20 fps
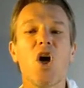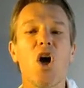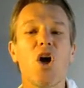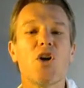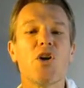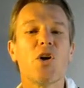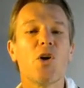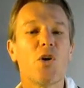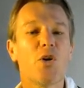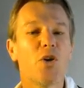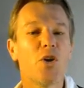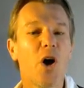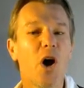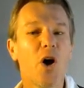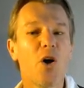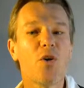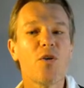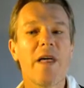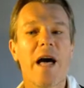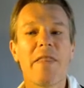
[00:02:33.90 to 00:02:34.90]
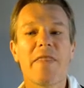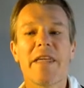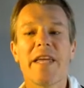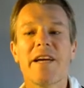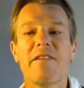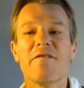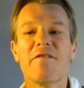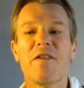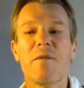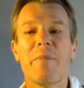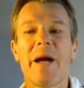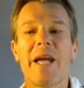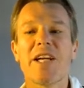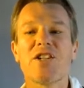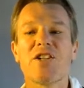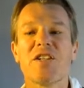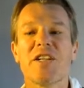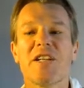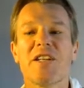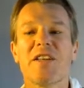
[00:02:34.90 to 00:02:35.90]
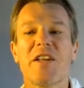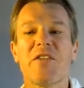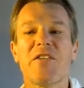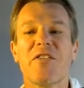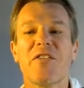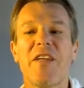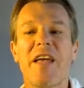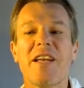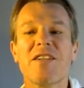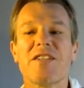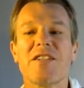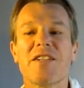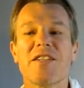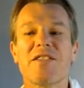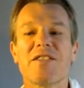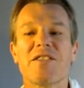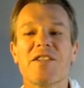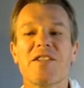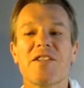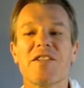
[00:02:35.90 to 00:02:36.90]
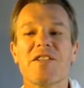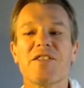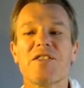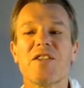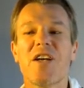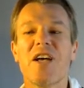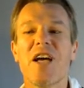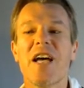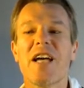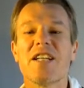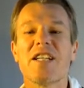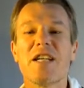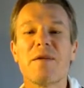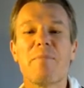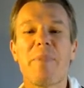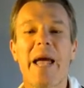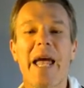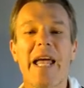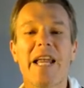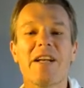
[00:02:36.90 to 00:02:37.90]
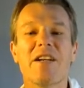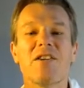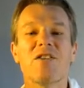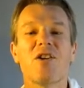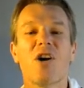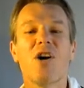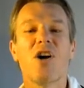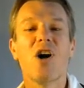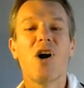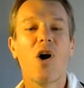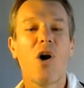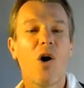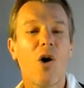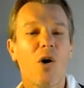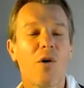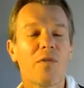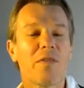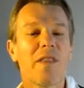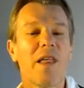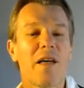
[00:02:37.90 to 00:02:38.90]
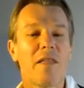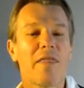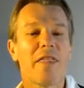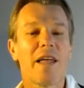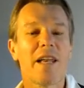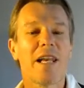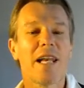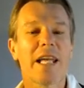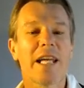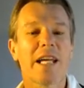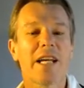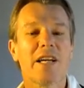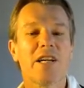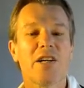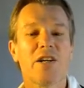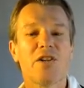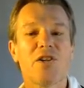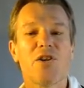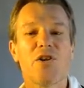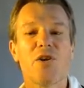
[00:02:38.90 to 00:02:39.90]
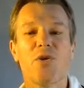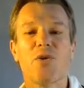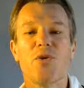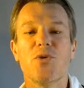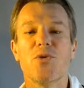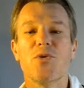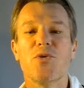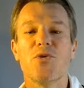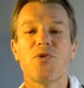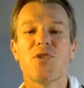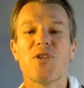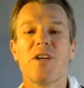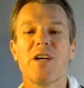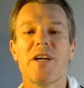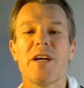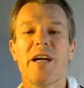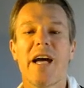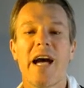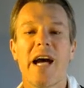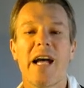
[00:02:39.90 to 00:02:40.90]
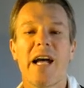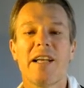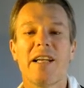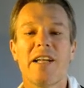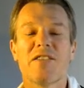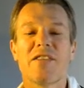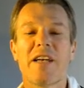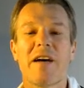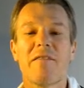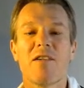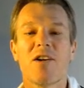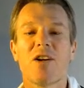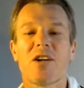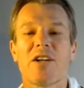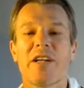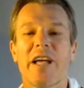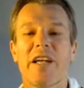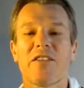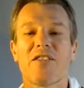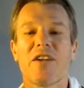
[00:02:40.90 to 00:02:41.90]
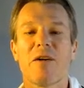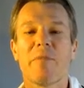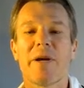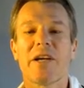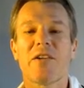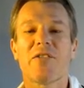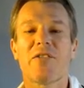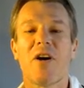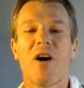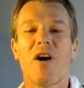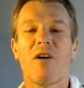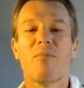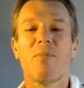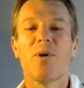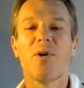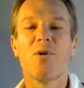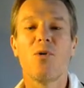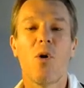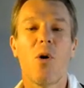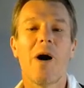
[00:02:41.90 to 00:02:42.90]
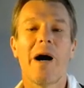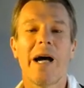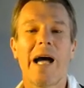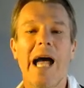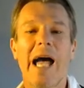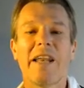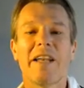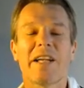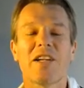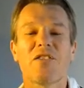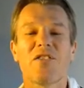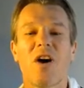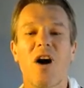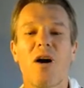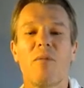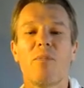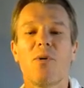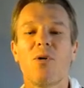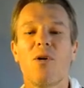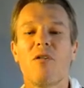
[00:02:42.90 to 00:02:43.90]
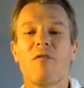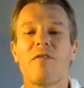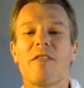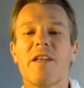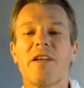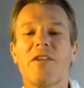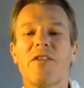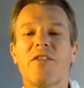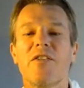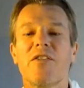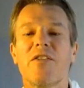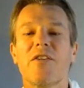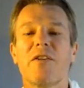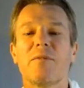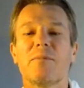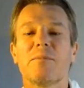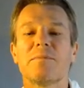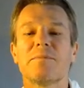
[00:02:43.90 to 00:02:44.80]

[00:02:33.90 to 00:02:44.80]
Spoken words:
you'll know that the information in the sentences depend on the linker used. And let's have a look at some example or an example of this.